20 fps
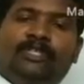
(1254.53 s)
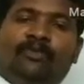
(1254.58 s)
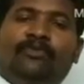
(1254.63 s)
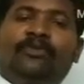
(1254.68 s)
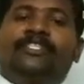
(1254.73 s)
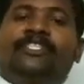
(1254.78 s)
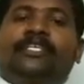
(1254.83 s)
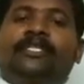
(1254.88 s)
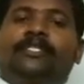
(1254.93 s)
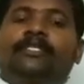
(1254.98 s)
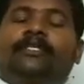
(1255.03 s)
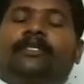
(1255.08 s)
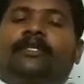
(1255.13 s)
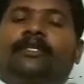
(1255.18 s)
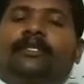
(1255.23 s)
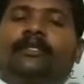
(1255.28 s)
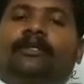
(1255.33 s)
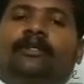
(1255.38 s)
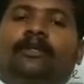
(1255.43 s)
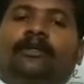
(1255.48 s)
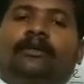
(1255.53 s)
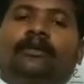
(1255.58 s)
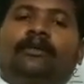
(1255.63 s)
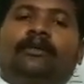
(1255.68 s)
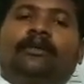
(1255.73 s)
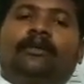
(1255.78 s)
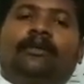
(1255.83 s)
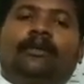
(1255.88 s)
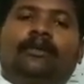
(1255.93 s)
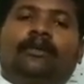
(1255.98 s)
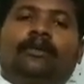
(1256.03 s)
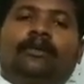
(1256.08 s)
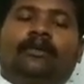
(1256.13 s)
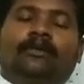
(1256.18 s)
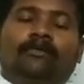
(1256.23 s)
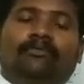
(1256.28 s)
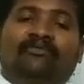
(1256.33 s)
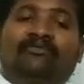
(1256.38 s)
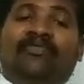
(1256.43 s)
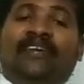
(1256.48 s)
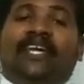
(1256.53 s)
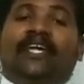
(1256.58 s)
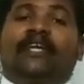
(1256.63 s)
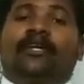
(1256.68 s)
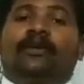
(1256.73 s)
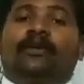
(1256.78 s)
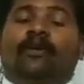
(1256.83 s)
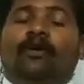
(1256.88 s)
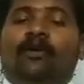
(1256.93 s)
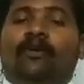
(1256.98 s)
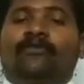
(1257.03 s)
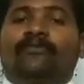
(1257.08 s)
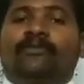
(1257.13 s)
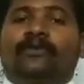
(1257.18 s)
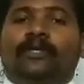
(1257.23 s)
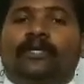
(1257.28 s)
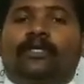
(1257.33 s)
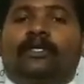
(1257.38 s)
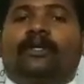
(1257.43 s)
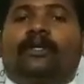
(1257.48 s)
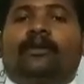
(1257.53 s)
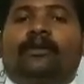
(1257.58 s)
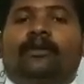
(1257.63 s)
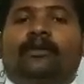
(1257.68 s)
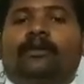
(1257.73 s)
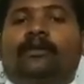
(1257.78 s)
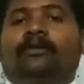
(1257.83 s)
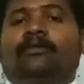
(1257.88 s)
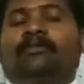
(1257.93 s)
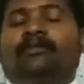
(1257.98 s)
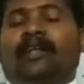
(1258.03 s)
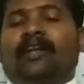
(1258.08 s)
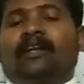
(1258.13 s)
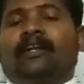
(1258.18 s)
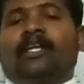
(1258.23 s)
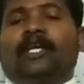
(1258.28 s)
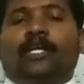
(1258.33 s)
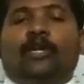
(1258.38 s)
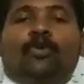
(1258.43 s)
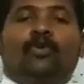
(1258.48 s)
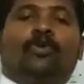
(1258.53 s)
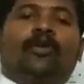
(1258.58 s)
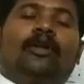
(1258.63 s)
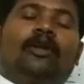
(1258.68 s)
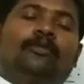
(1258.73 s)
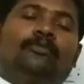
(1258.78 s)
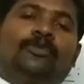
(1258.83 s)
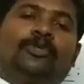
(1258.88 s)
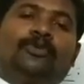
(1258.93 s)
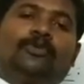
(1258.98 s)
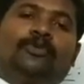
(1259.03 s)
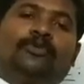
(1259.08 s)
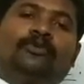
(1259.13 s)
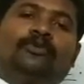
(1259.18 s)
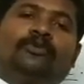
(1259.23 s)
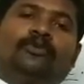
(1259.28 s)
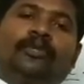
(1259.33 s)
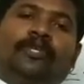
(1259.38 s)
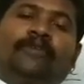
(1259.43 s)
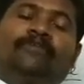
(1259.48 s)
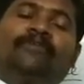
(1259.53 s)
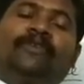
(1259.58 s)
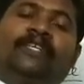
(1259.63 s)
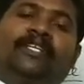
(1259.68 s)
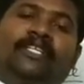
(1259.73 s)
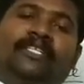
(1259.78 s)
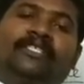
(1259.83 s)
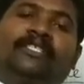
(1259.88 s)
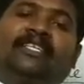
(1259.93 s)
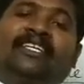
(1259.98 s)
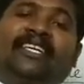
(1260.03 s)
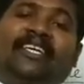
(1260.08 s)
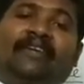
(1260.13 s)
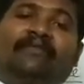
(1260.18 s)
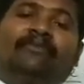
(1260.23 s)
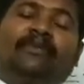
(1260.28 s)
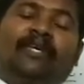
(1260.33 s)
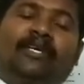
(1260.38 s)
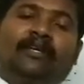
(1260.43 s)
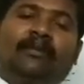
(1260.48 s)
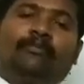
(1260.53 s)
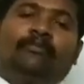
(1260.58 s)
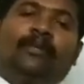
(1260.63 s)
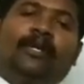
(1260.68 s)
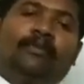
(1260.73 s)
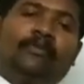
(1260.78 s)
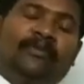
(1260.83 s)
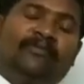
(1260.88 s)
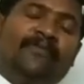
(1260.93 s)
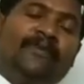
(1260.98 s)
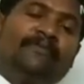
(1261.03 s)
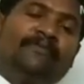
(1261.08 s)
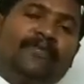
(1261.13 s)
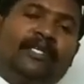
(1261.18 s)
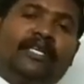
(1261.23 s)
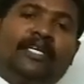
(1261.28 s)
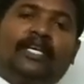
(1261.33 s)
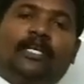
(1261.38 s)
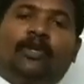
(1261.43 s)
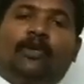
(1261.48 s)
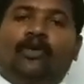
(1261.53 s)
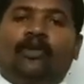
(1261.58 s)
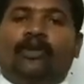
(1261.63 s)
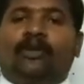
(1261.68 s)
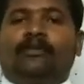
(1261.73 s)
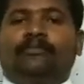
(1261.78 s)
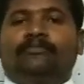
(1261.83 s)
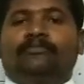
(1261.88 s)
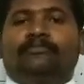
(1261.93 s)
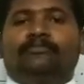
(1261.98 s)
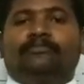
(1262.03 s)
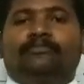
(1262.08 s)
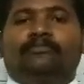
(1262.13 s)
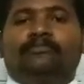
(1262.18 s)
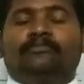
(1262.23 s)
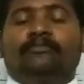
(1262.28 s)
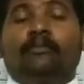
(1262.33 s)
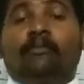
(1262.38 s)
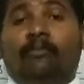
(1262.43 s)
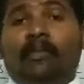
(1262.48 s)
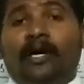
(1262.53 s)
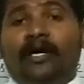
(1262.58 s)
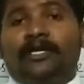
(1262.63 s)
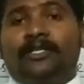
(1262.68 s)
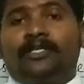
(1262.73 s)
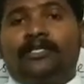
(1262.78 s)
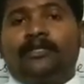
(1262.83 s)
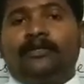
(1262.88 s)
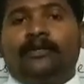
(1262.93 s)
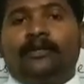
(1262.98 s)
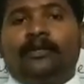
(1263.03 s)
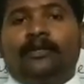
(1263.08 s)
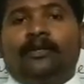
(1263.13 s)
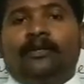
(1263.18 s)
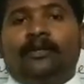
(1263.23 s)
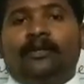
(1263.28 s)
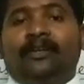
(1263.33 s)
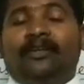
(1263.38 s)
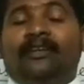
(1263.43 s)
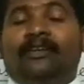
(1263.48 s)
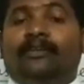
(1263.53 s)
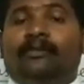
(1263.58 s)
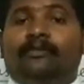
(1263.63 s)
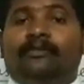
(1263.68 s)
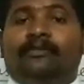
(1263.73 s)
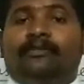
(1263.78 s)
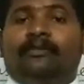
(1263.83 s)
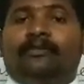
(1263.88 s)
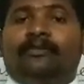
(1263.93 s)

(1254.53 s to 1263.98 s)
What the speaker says: which is weighing of 10 kilogram to, if it is heavy, maybe 50 kilogram, but in